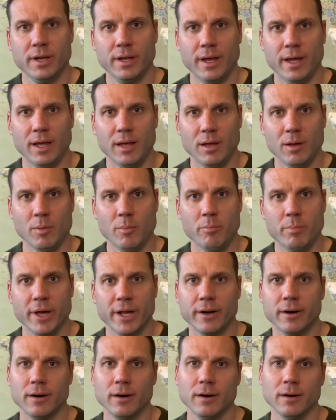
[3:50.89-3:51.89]
a
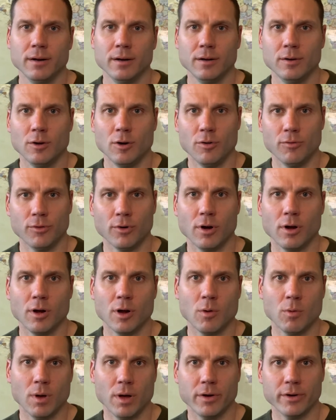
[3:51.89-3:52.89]
better overall
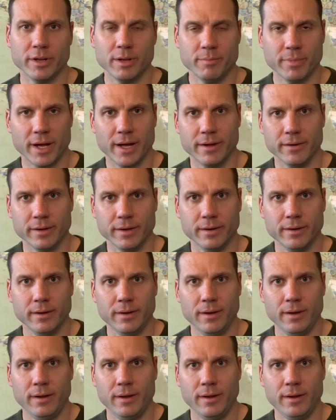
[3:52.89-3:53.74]
quality pilot